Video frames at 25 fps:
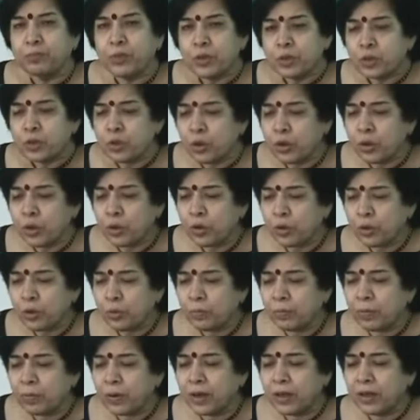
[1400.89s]
So, you
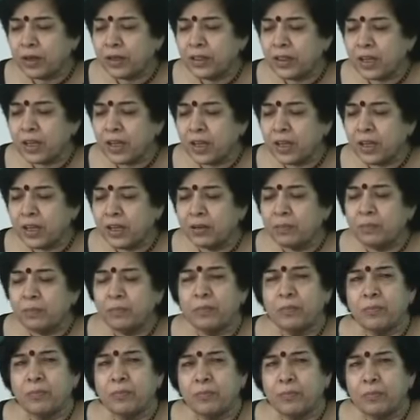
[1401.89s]
know, uh, the
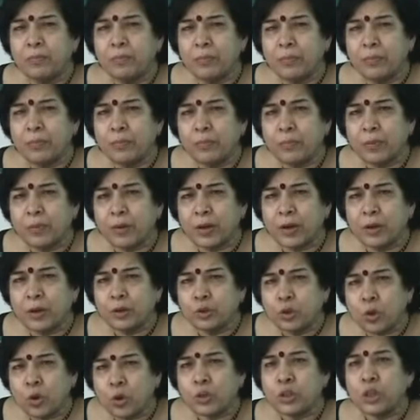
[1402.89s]
um,
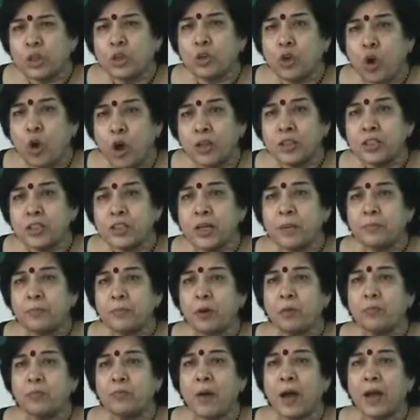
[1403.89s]
total
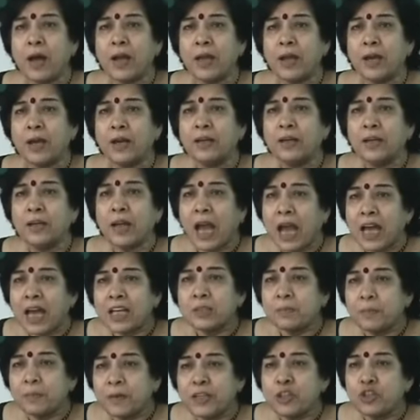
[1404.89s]
concept of Maya
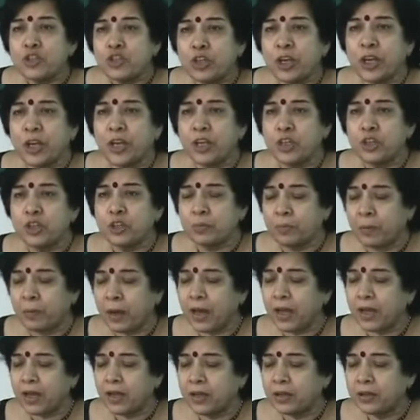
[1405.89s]
has been changed
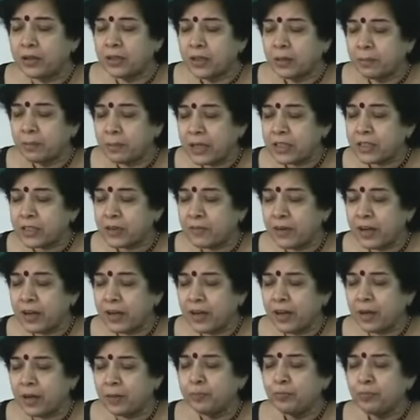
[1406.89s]
by
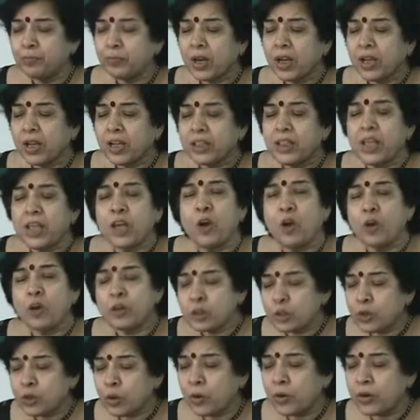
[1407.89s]
Basavanna. They
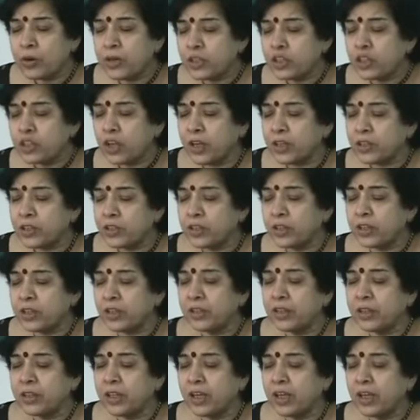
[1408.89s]
also
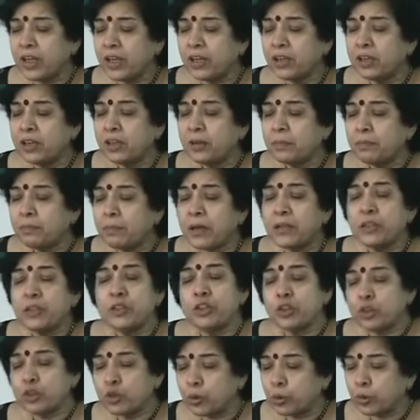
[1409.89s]
rejected the
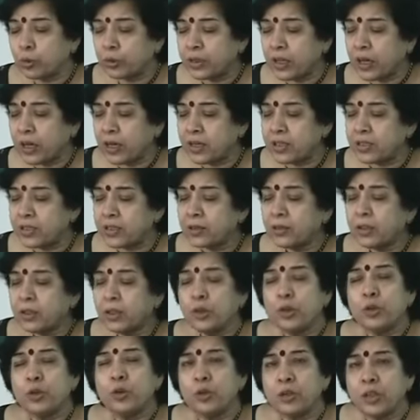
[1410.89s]
Panchashuktas.
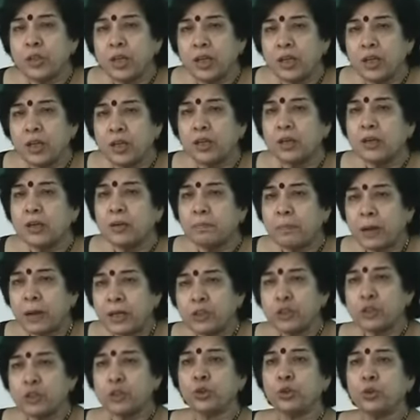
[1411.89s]
You know, the
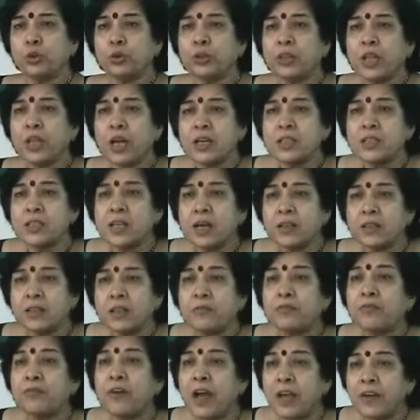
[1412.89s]
Panchashuktas are
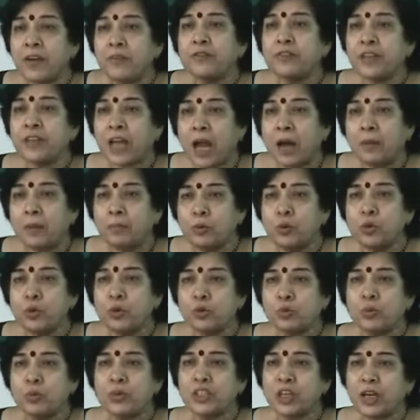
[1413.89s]
the five
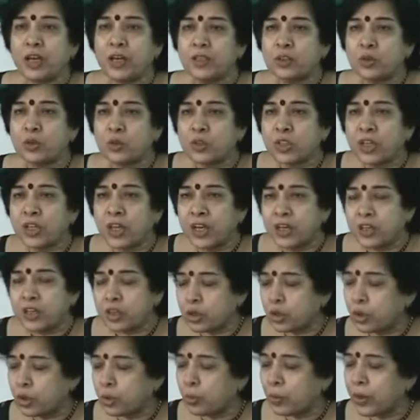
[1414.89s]
taboos which are
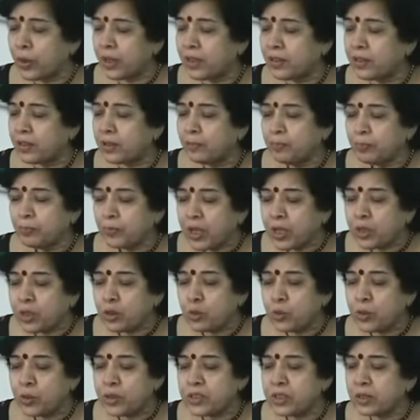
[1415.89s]
associated with
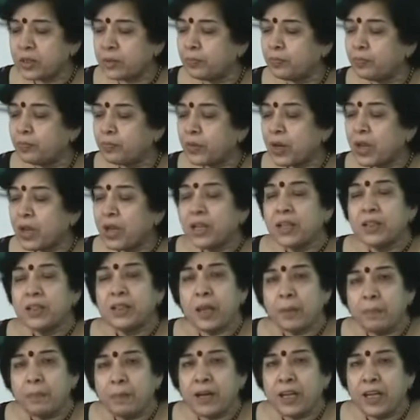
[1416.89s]
Hinduism.
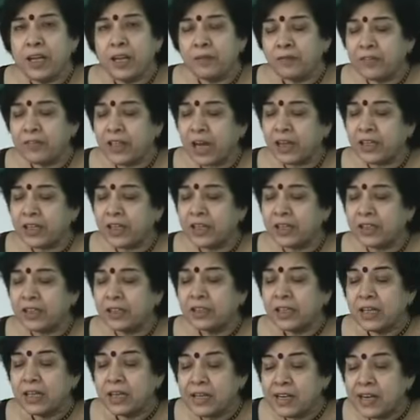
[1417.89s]
They believe that
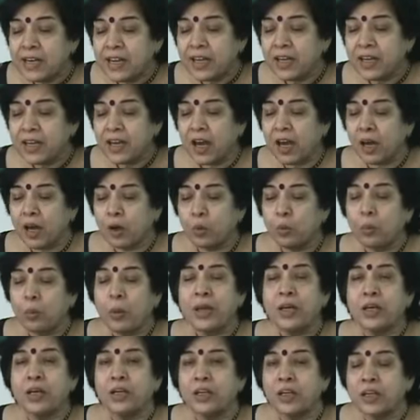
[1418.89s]
a linga,
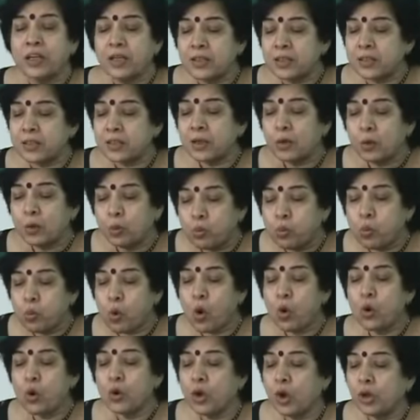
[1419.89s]
when it is
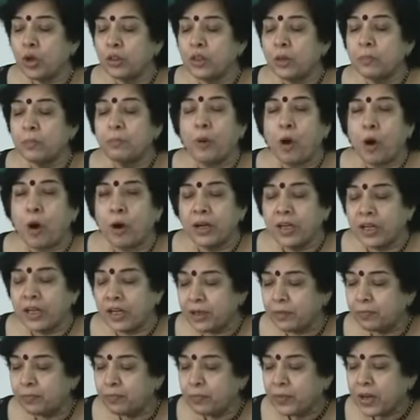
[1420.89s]
worn on the
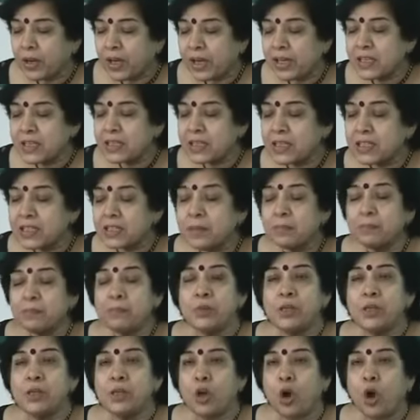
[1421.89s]
body, is a
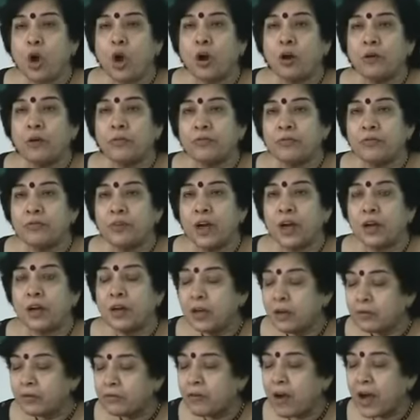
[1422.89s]
symbol of uh,
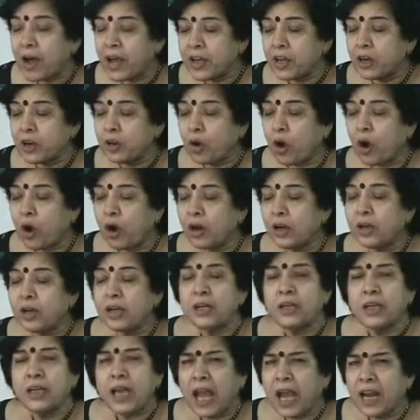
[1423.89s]
fire god
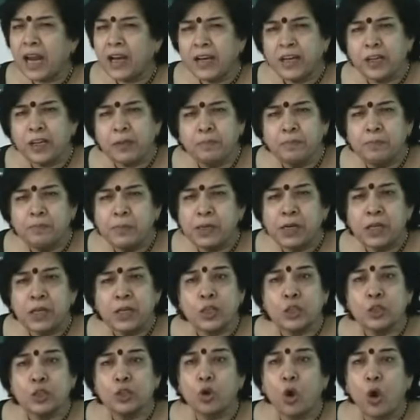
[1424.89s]
and it
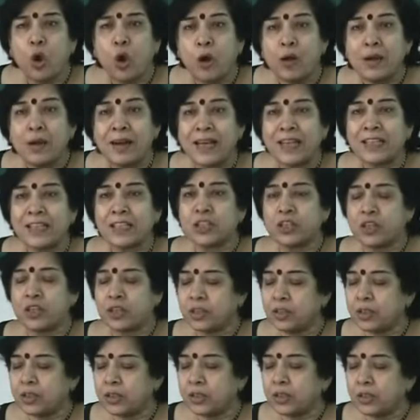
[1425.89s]
burns all
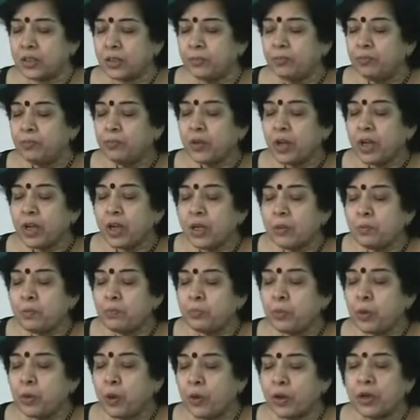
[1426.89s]
external
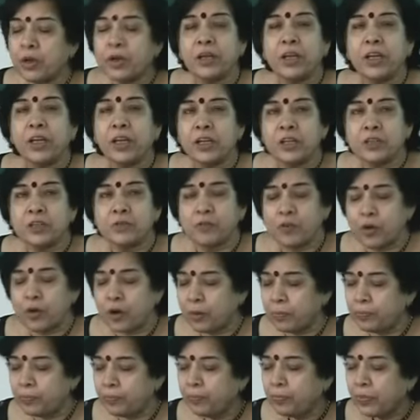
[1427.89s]
impurities
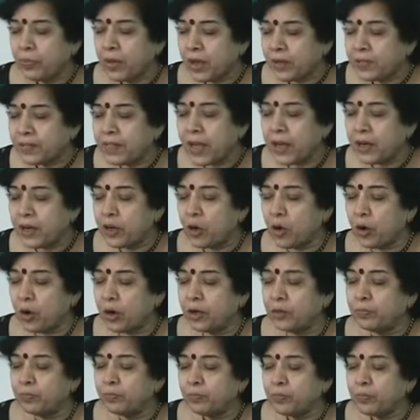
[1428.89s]
from then on.